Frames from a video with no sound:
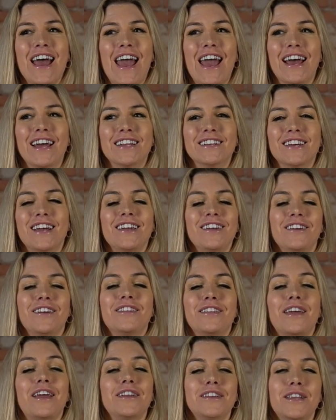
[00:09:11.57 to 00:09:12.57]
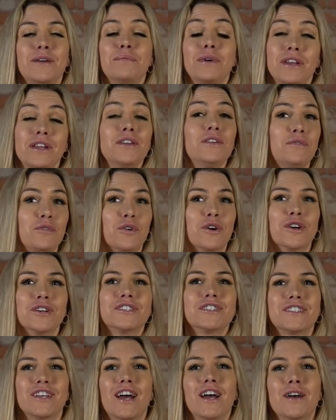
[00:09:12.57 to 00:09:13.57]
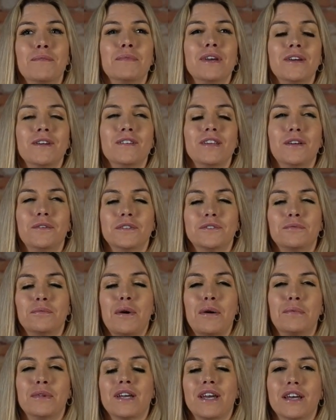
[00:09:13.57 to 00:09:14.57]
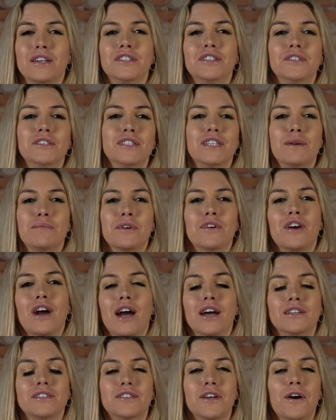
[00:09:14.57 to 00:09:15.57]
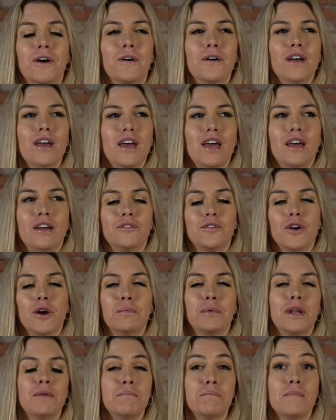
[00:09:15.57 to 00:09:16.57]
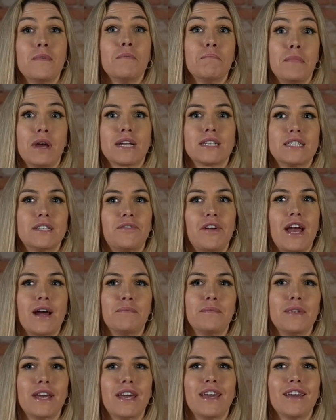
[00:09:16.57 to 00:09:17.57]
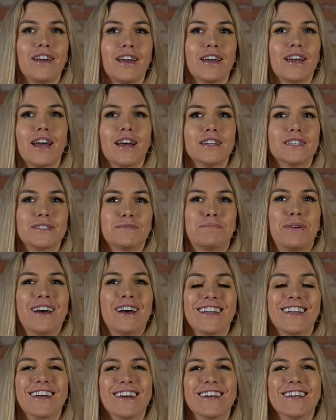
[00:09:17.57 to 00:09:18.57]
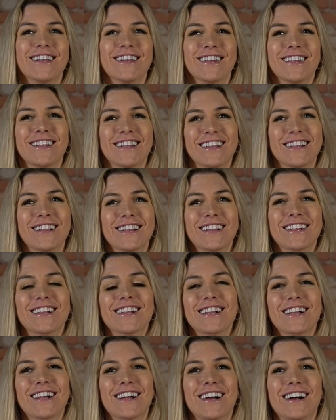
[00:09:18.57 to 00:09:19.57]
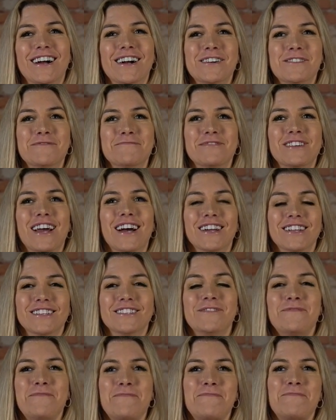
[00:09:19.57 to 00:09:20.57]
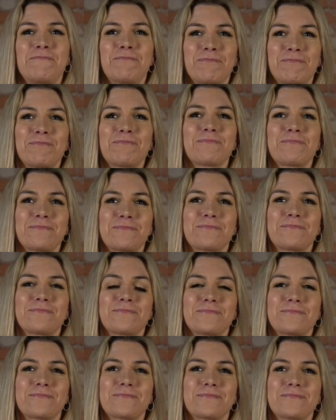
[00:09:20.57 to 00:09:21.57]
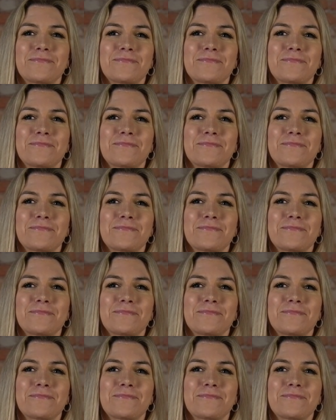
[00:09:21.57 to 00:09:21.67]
And they ended up getting divorced. Um, he, he, was Republican, she was Democrat, so grew up in a mixed family, I guess. But uh, um, yeah, all around.